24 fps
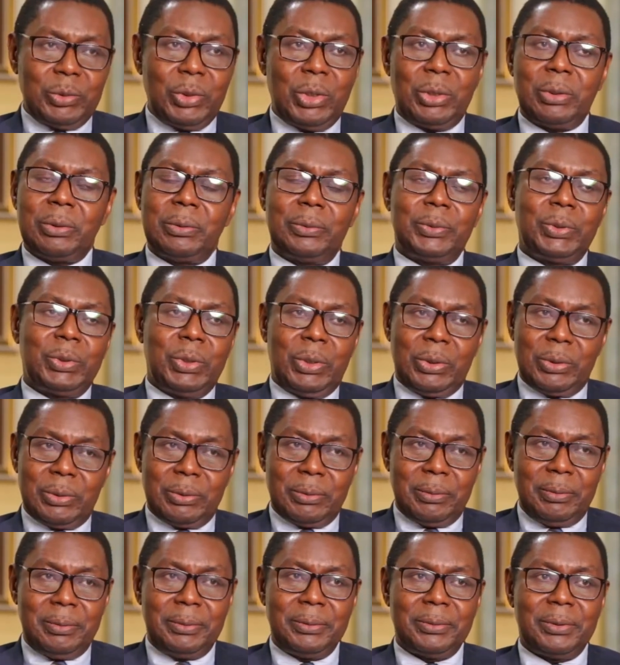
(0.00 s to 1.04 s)

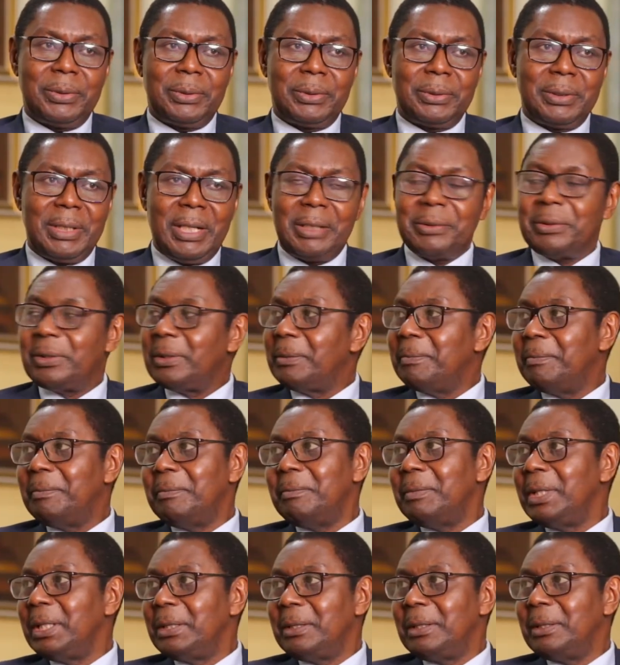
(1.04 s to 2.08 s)
No, there are not
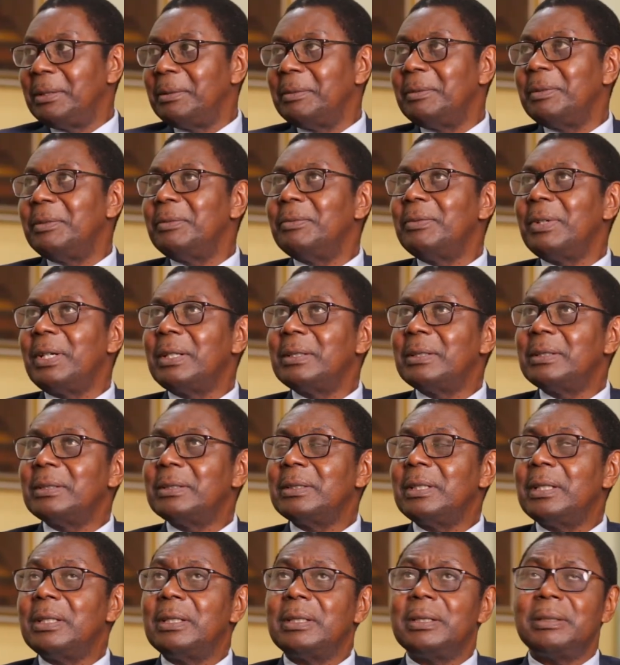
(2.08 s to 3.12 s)
many. In fact,
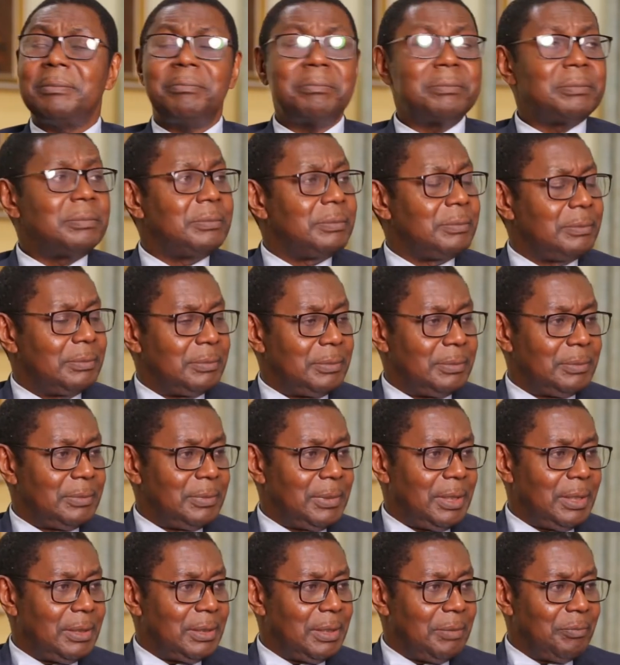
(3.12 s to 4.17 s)

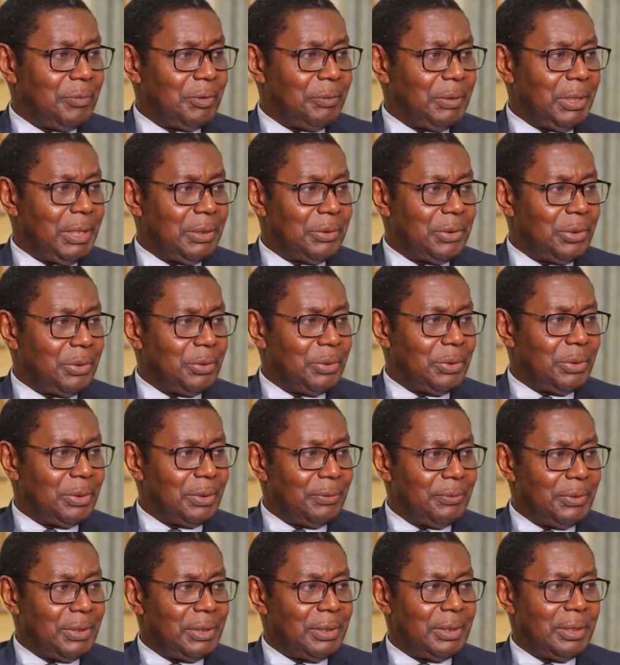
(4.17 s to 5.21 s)
at the moment, I don't know
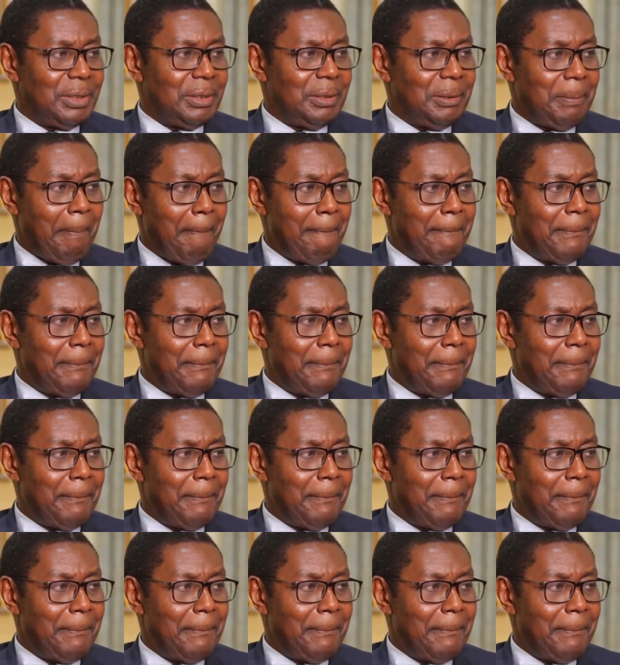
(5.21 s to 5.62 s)
of anyone